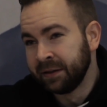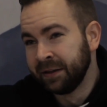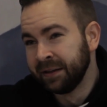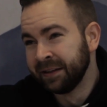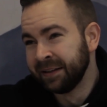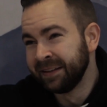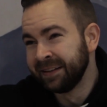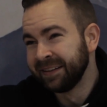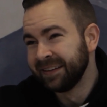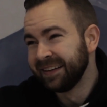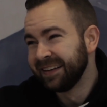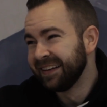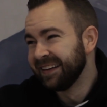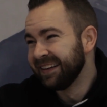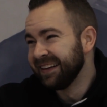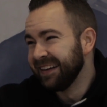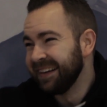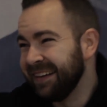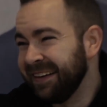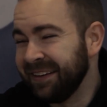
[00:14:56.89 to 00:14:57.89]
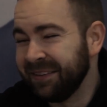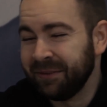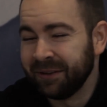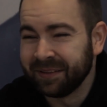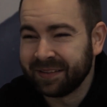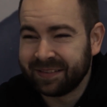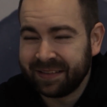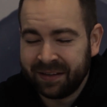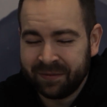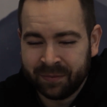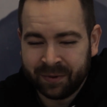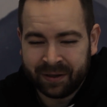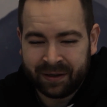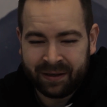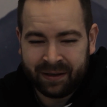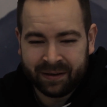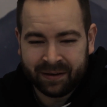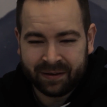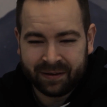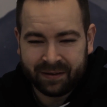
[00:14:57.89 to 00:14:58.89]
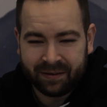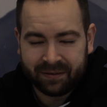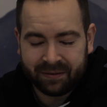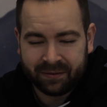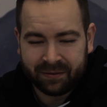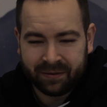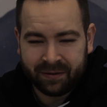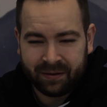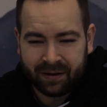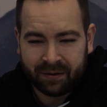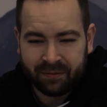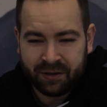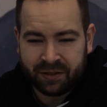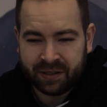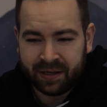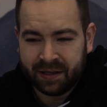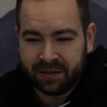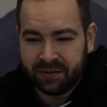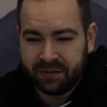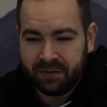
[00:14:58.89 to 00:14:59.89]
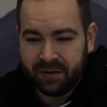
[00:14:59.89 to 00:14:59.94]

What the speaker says: You need to be able to save money at every chance you